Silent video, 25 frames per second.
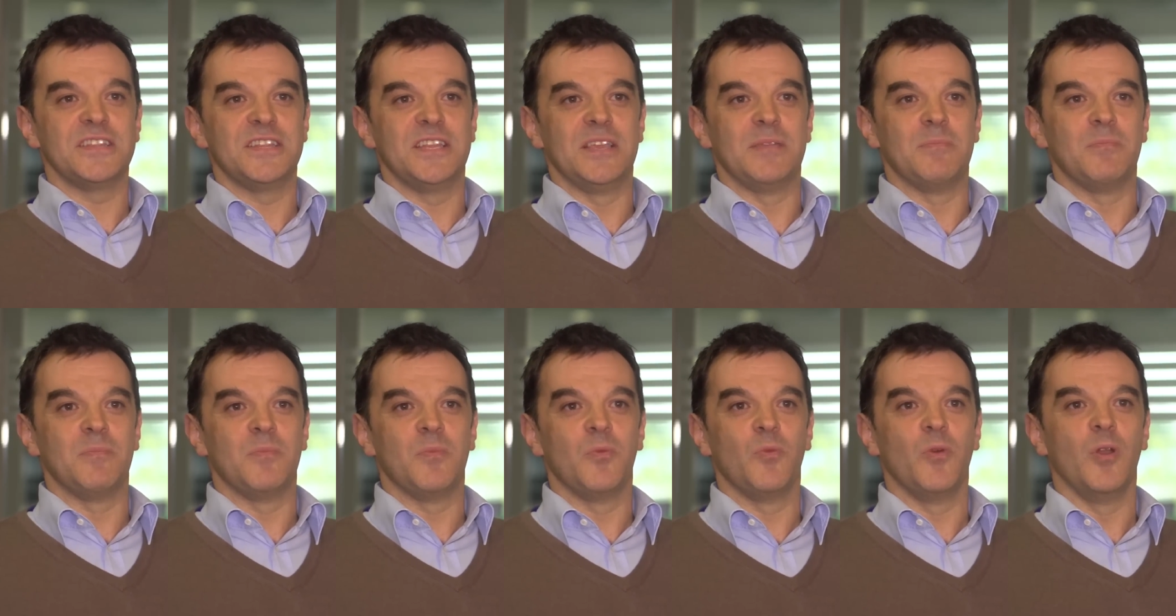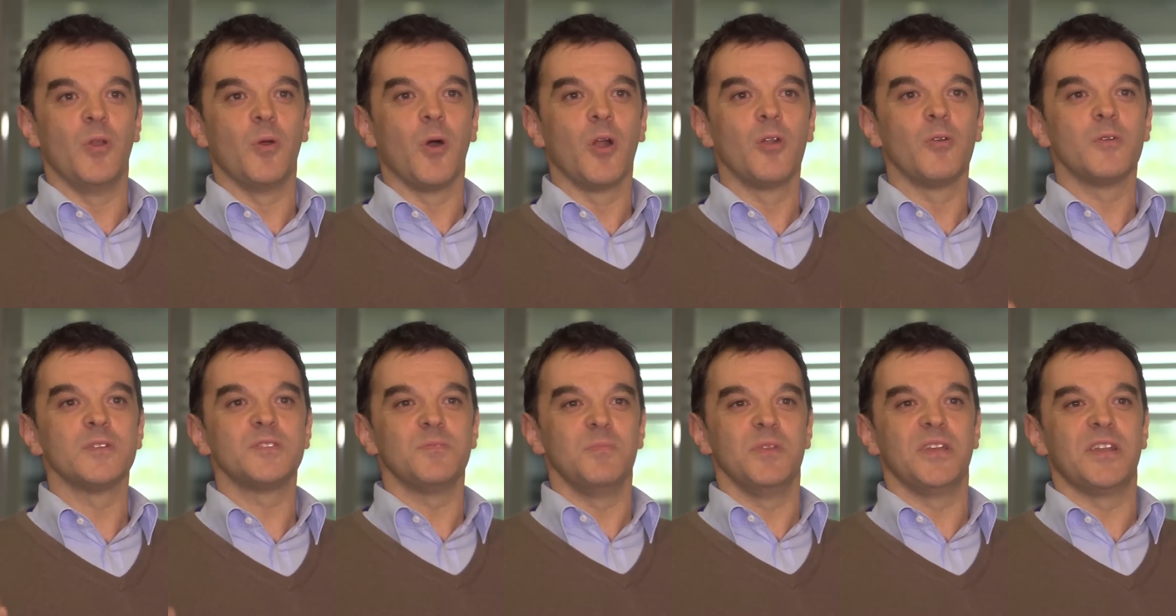team, will
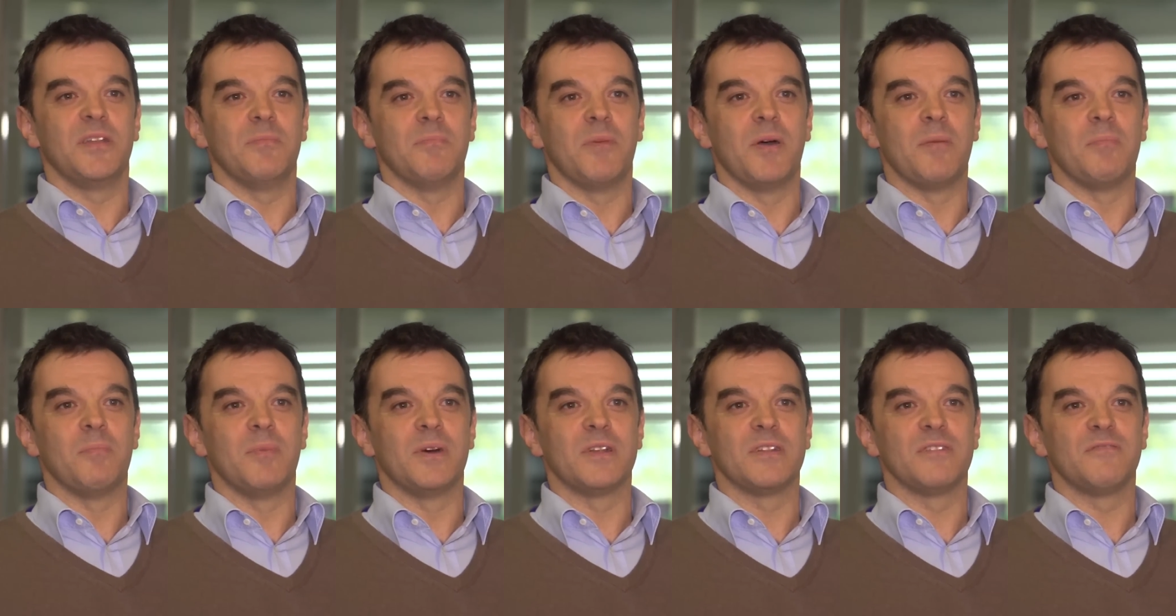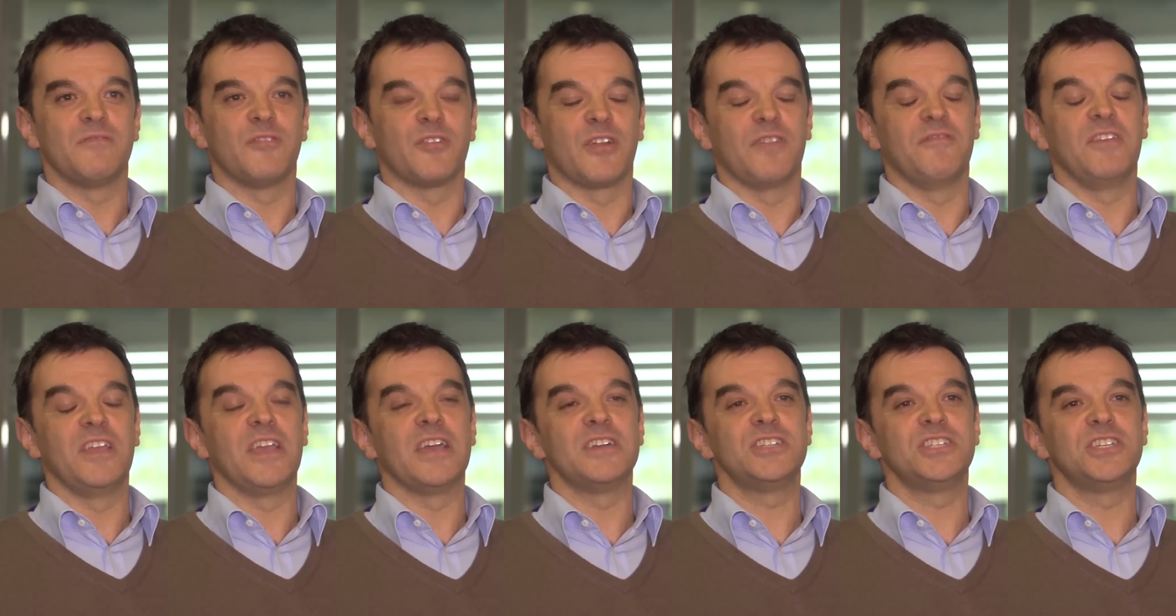always be remembered for
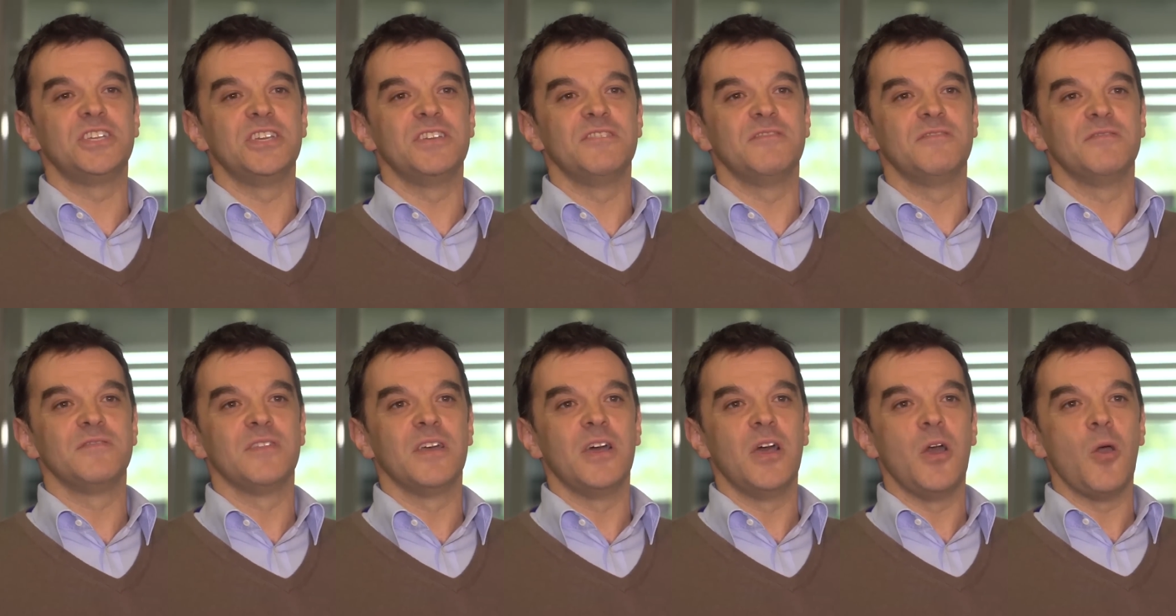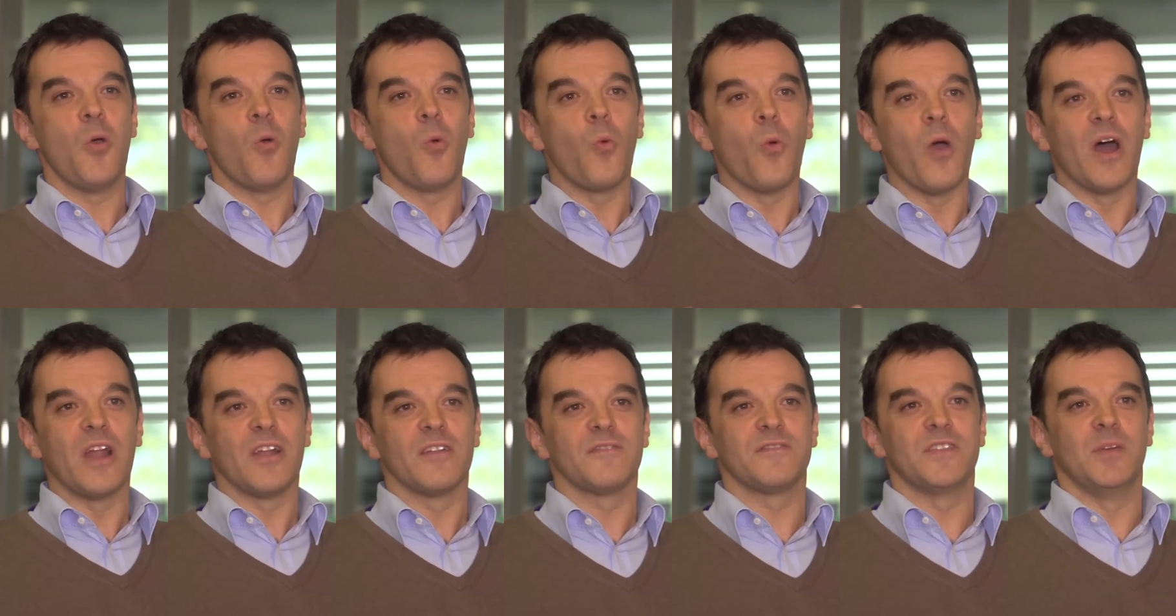having achieved
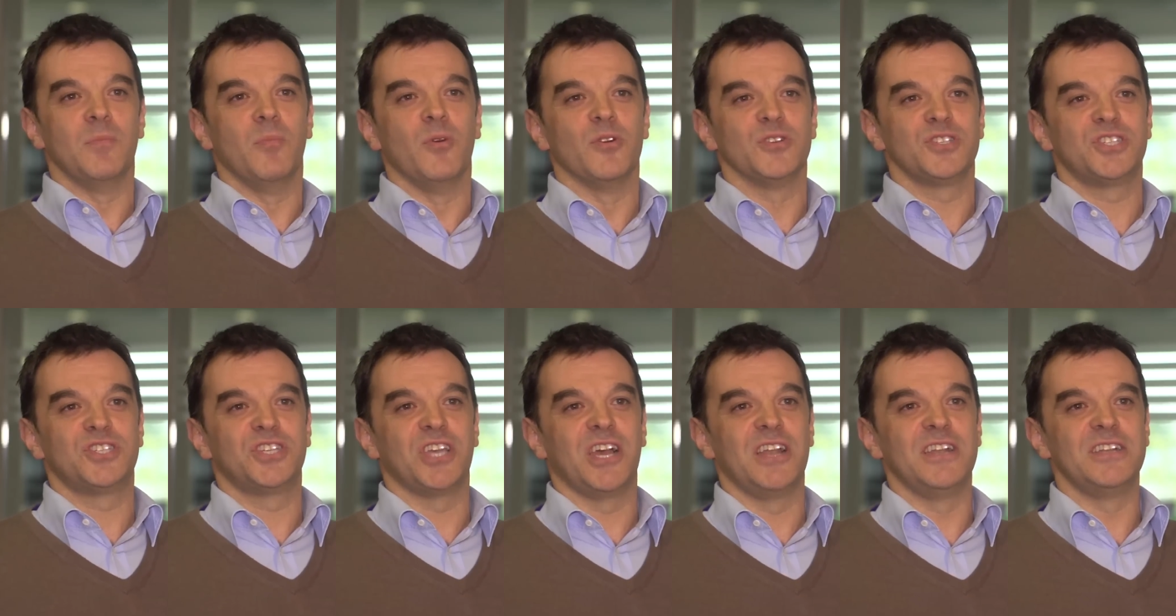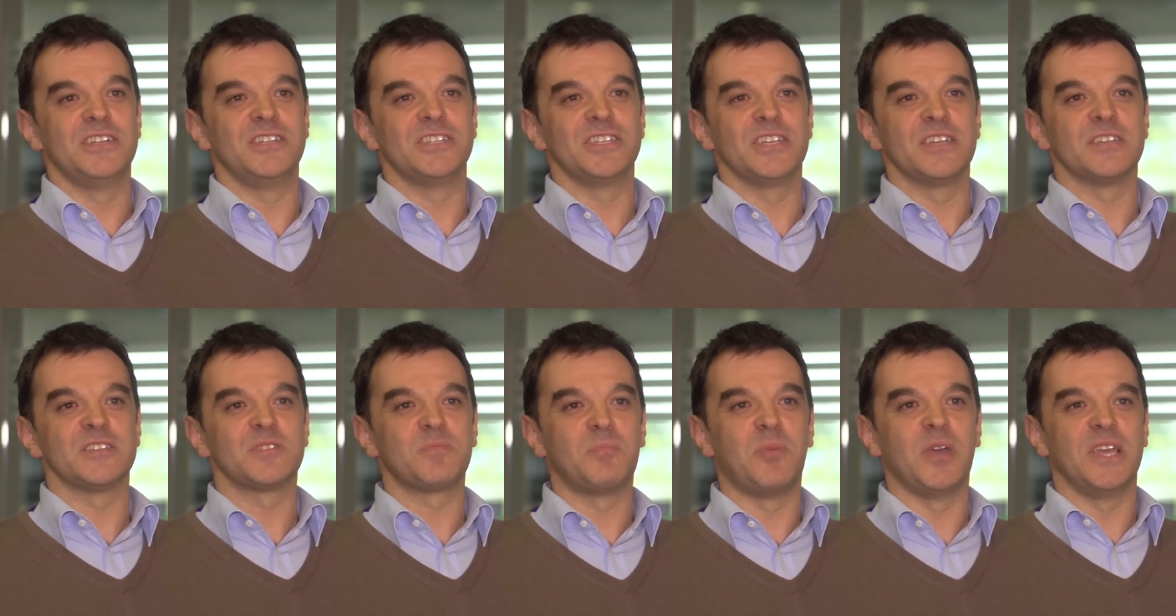one of the most challenging
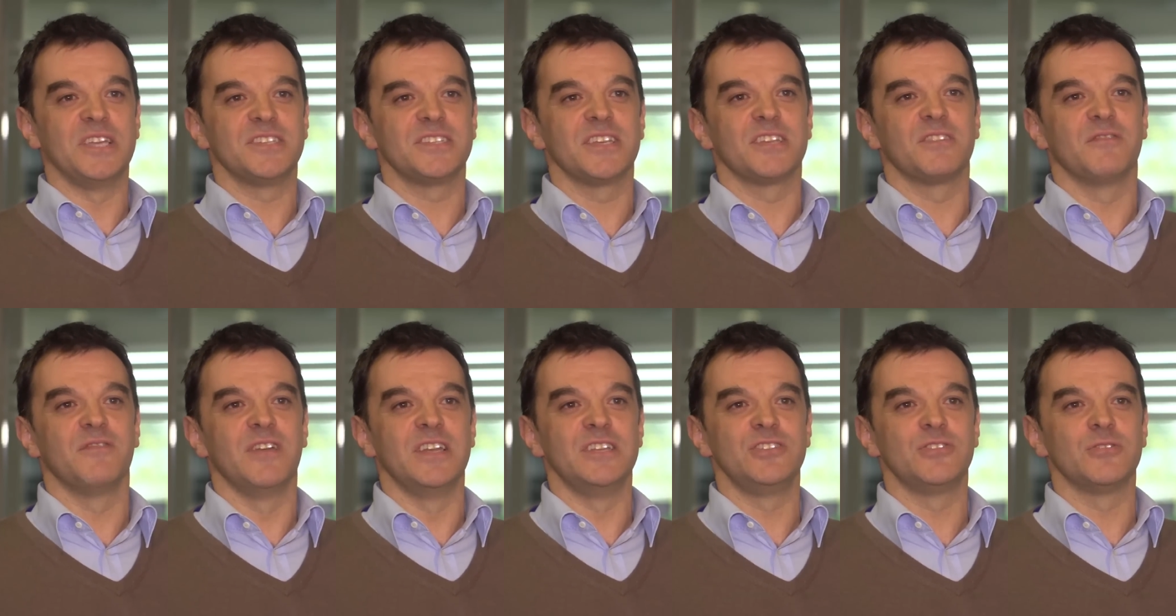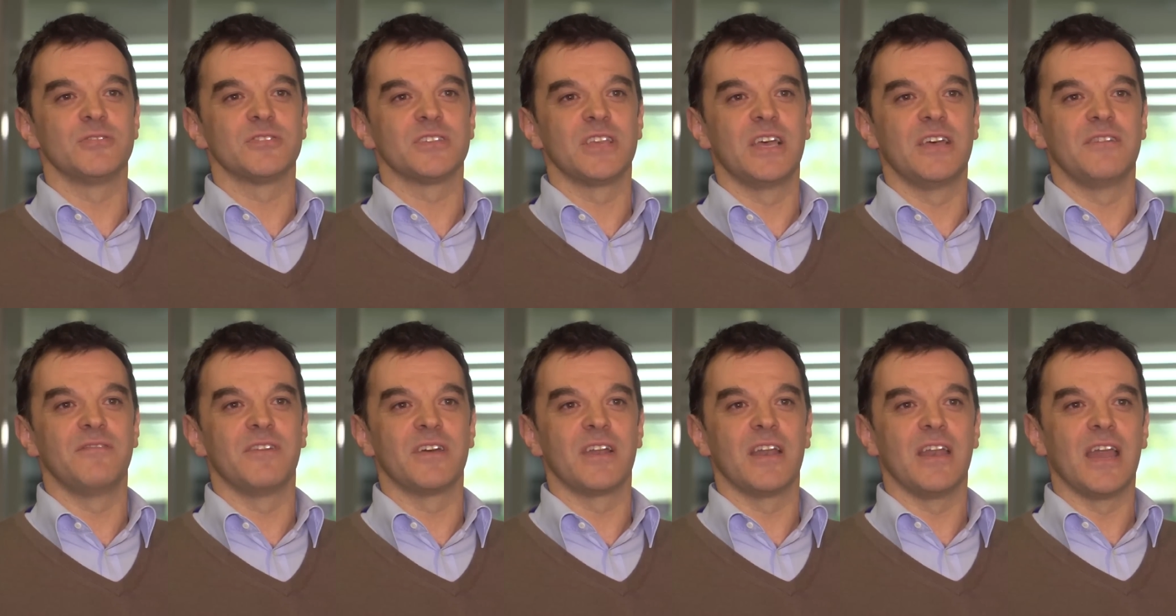space adventures
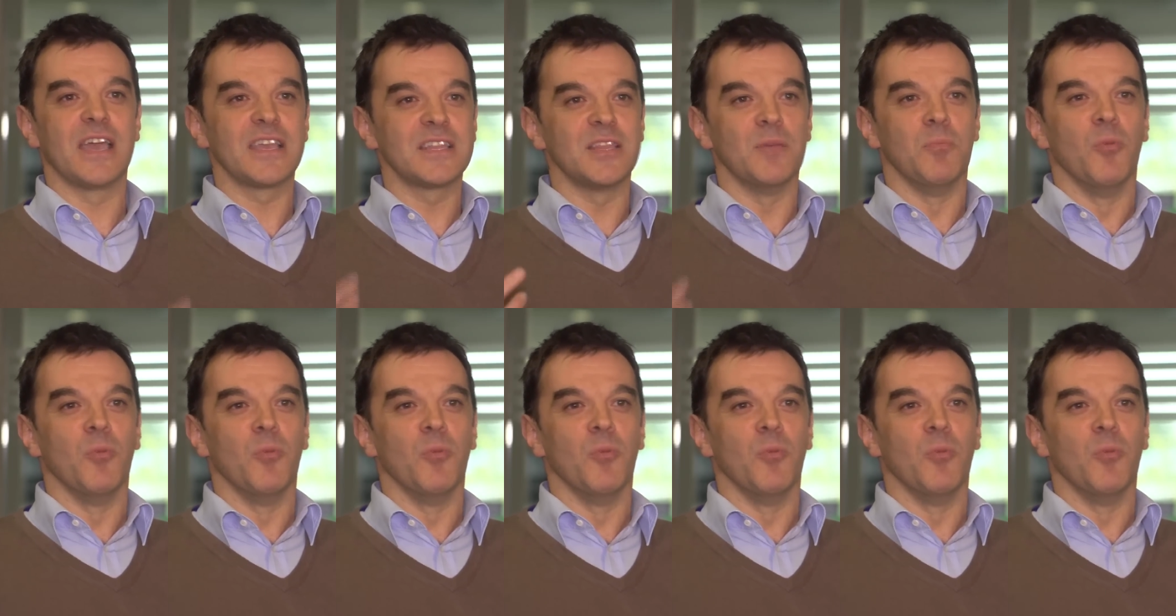ever. Like the